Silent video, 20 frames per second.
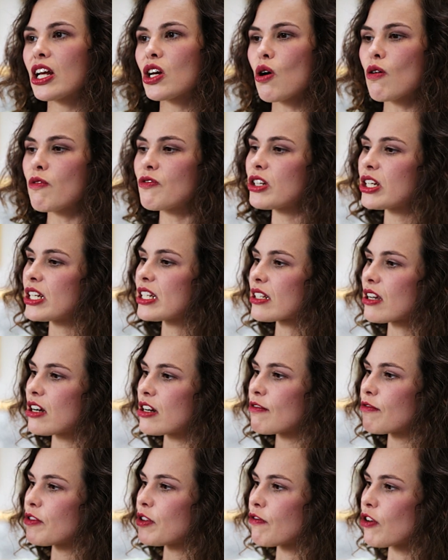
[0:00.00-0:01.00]
And often it's
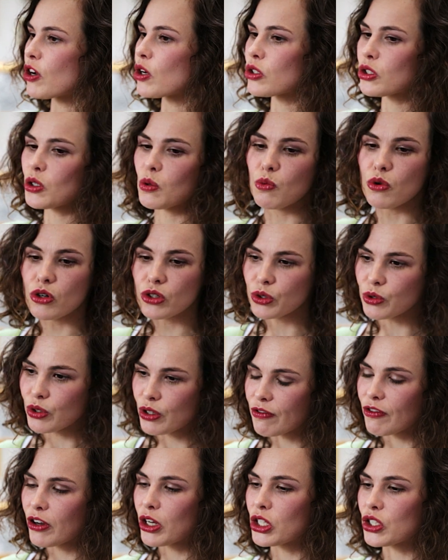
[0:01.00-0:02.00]
kind of you focus on one or
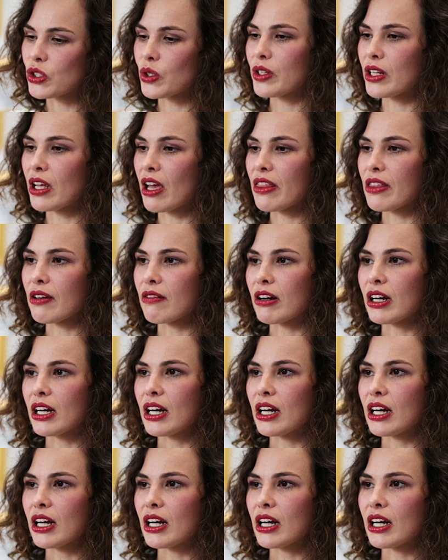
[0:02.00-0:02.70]
you focus on the other,